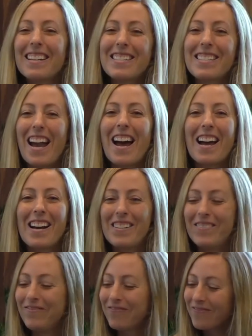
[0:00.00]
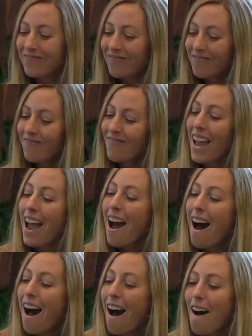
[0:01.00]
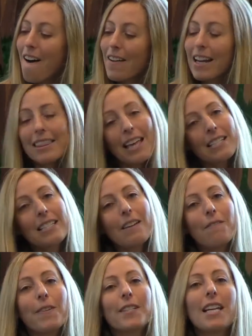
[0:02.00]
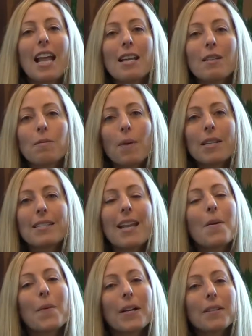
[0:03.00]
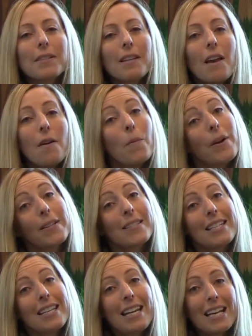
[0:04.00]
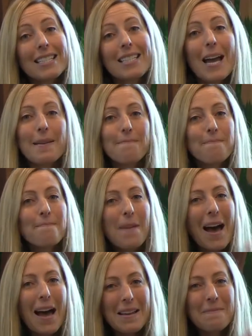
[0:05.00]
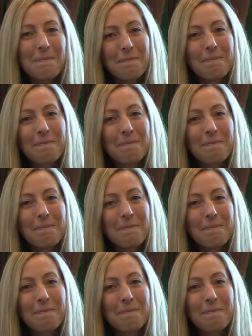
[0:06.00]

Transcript: good job. All right, that's it for today's Tuesday Tune. We'll see you next time. Bye.